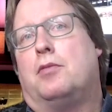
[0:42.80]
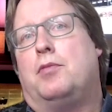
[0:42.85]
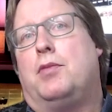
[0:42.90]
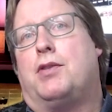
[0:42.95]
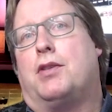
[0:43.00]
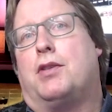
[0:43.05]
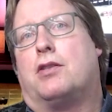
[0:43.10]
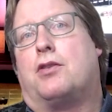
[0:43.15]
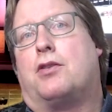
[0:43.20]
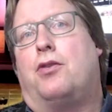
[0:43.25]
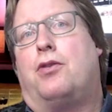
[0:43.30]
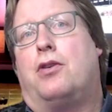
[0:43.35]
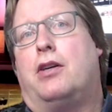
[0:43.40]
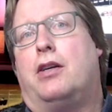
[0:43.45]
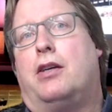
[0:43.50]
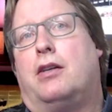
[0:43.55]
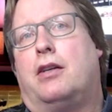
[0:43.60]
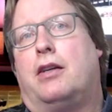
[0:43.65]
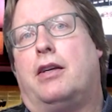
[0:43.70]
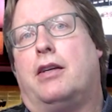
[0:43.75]
the music
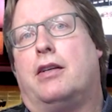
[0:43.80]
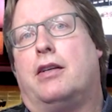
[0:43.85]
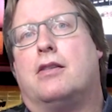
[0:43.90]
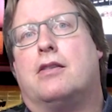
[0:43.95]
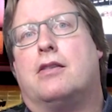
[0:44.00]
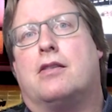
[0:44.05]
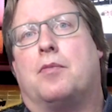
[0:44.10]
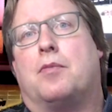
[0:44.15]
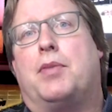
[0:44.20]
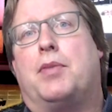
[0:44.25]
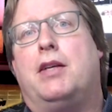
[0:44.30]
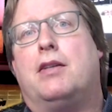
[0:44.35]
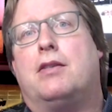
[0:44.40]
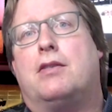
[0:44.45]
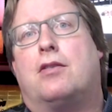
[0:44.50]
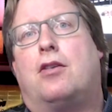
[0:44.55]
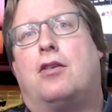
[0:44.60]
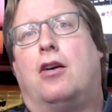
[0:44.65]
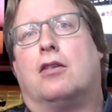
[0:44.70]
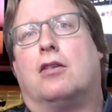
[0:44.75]
score is a piece
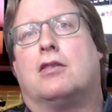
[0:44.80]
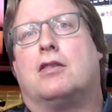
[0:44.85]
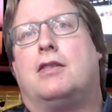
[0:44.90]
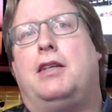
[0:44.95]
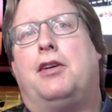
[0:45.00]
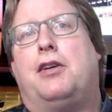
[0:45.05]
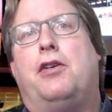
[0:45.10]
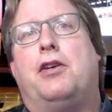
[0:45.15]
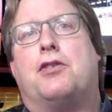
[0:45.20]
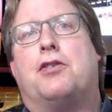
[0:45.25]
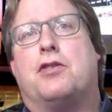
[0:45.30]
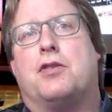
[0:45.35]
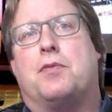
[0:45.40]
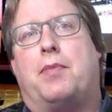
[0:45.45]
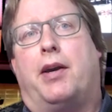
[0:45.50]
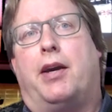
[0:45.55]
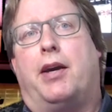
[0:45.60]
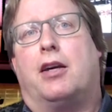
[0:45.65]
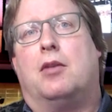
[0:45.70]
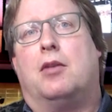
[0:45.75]
called Sea Creatures
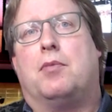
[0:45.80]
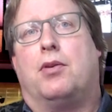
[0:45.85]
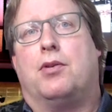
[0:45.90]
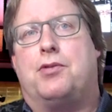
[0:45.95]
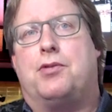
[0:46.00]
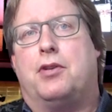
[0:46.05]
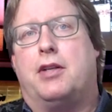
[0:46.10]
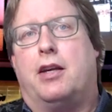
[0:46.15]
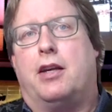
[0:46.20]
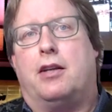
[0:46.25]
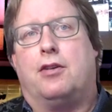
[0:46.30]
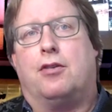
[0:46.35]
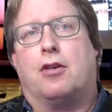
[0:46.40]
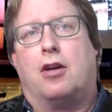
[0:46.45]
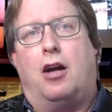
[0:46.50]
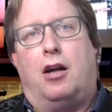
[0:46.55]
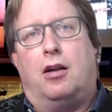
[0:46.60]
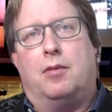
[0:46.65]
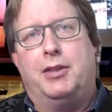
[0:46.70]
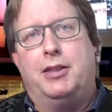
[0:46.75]
by composer Daniel
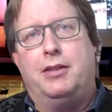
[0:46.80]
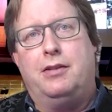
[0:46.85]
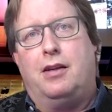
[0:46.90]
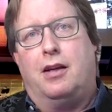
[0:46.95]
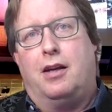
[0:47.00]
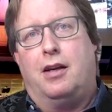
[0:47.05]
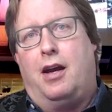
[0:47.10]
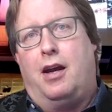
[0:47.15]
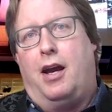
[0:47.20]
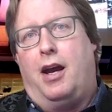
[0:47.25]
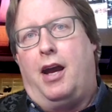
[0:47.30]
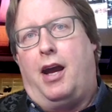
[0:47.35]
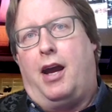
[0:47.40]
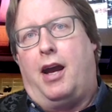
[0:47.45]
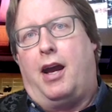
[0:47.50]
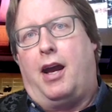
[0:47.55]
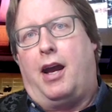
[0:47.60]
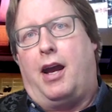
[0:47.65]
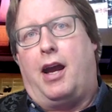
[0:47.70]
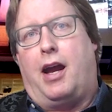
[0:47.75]
Kallman,
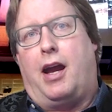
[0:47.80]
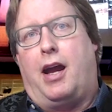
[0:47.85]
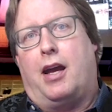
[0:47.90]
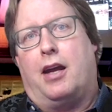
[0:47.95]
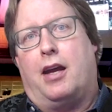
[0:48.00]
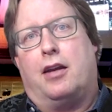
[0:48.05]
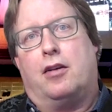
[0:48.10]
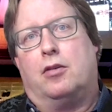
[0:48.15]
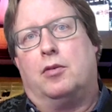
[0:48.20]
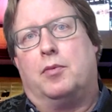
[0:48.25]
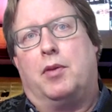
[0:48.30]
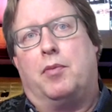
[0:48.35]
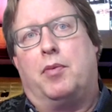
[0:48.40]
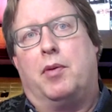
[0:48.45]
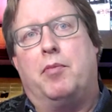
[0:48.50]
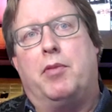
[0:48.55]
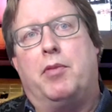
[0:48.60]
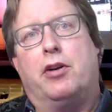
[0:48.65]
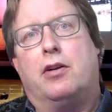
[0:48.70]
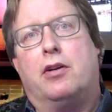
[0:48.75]
and it'll be
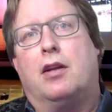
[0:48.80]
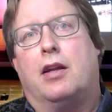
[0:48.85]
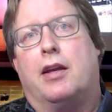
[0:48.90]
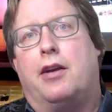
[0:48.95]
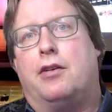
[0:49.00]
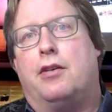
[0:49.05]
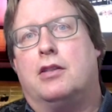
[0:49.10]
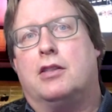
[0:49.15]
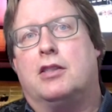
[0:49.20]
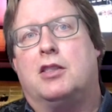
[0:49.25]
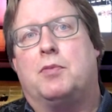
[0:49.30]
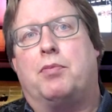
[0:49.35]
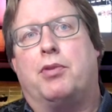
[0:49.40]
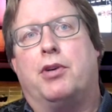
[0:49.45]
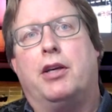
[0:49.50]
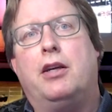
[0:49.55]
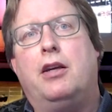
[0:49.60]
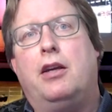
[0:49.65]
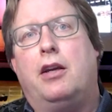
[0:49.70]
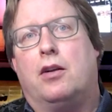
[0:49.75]
premiered later this
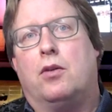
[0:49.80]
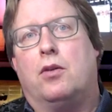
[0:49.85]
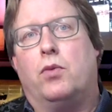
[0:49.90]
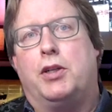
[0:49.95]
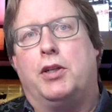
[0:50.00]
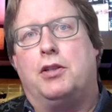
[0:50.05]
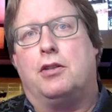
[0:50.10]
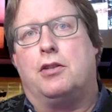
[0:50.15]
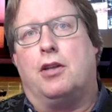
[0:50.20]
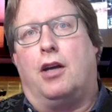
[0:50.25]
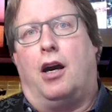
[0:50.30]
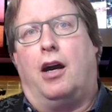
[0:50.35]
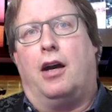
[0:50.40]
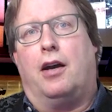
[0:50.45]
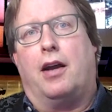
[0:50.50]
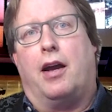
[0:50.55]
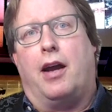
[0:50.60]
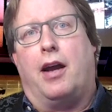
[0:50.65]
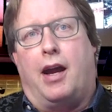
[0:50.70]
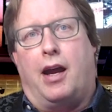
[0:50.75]
spring in Wichita.
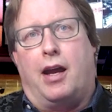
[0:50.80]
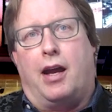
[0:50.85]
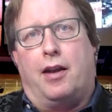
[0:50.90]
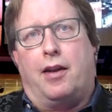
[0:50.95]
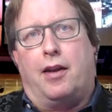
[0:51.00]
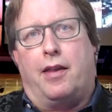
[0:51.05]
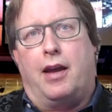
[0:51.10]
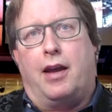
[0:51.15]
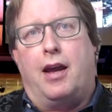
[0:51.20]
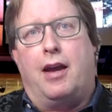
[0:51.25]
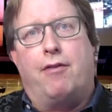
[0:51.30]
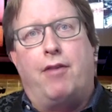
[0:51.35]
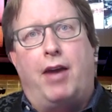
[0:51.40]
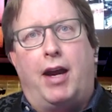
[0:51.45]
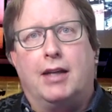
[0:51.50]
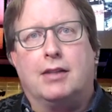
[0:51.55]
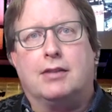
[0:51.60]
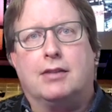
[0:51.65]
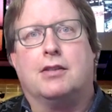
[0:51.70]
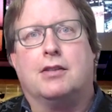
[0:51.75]
And they have
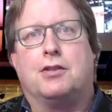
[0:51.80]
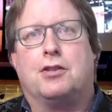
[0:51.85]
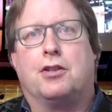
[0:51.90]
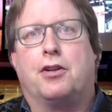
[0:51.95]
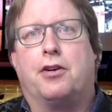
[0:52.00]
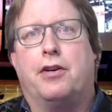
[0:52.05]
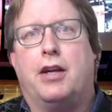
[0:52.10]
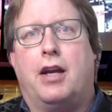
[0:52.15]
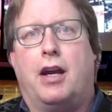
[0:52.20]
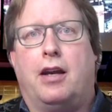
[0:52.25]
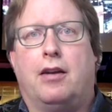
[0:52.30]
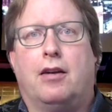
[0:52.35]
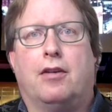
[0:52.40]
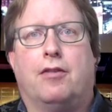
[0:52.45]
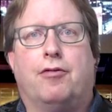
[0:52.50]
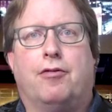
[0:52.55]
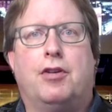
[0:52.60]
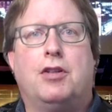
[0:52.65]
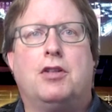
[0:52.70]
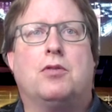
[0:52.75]
asked us to create
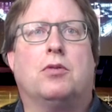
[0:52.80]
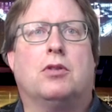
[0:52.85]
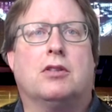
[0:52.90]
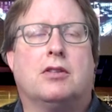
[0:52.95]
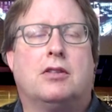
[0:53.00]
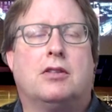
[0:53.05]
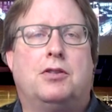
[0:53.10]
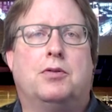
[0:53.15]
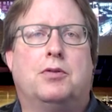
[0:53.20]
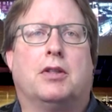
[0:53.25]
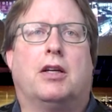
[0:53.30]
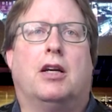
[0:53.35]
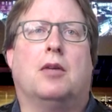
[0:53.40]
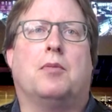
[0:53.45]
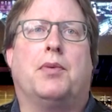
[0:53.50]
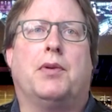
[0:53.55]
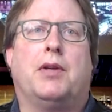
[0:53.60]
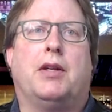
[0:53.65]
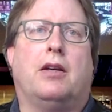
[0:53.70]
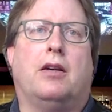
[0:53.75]
visuals to
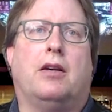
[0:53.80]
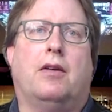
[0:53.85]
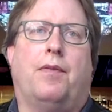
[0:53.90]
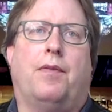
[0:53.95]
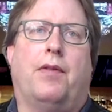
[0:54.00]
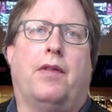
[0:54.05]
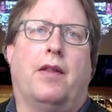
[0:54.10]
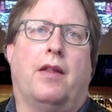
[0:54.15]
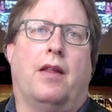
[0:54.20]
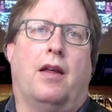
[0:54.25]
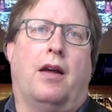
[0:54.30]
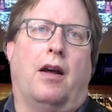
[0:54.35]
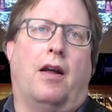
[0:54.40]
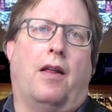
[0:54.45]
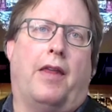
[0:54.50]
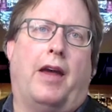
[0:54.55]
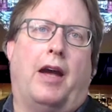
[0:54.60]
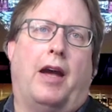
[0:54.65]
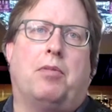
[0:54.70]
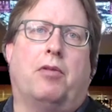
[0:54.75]
accompany
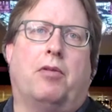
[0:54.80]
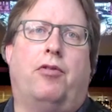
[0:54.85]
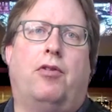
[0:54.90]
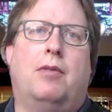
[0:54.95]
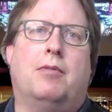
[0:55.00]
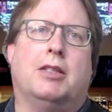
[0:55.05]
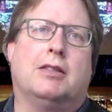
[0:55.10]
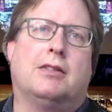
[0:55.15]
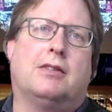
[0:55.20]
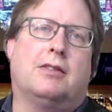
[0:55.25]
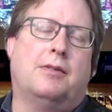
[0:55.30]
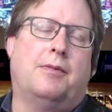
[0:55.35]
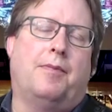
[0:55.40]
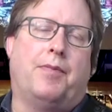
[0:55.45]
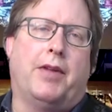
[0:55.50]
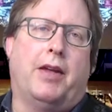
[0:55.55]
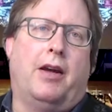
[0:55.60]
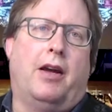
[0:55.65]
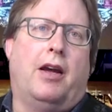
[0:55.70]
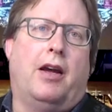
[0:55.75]
that performance.
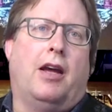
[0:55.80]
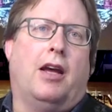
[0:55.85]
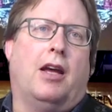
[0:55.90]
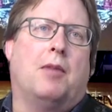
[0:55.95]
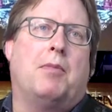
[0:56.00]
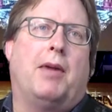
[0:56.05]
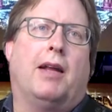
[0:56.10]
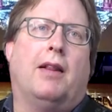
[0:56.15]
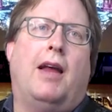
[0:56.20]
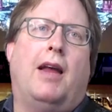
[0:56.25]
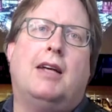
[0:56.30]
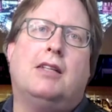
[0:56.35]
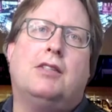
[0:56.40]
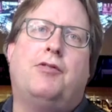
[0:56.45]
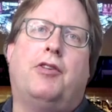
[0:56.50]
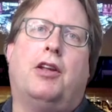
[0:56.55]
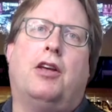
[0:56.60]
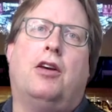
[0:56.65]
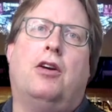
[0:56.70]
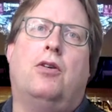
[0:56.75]
In my last
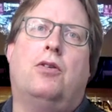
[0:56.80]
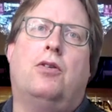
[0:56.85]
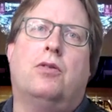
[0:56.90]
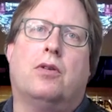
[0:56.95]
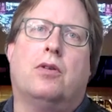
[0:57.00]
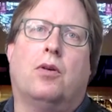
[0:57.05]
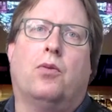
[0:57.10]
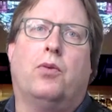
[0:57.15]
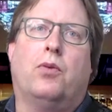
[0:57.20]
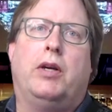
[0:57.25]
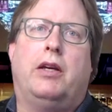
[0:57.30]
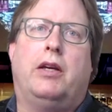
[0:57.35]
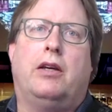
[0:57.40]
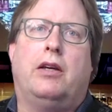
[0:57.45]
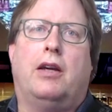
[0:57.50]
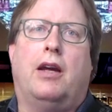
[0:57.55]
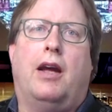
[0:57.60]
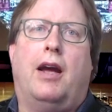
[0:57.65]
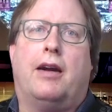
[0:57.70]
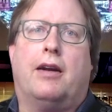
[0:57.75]
video,
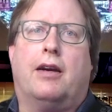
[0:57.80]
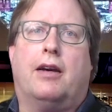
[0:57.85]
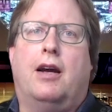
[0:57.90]
we had a